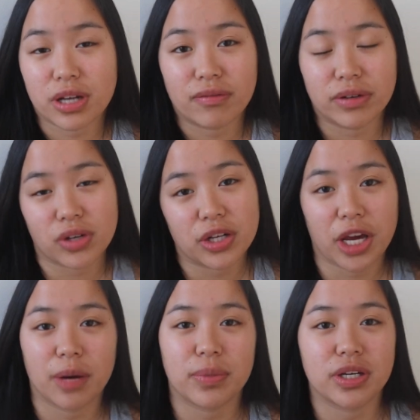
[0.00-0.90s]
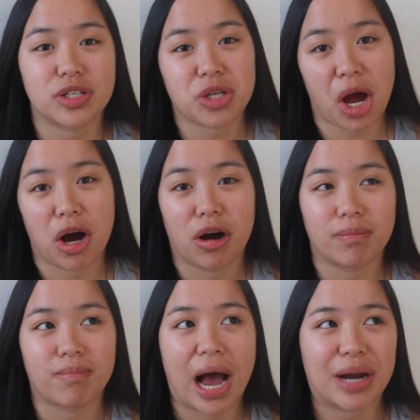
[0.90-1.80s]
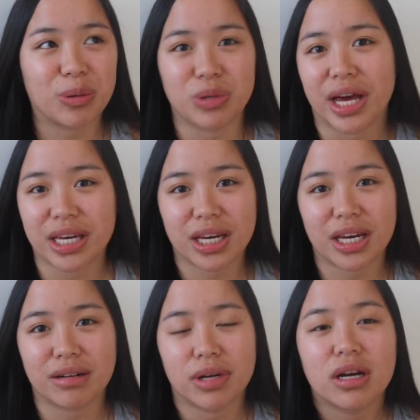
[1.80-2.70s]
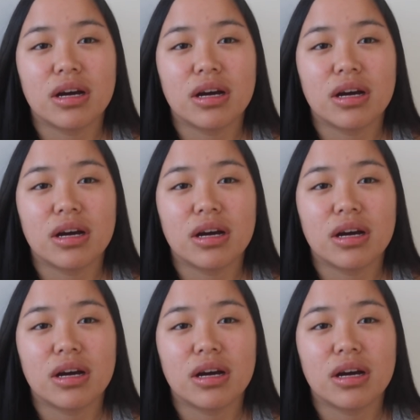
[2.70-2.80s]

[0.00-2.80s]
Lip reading: I've lived on campus. I don't like it.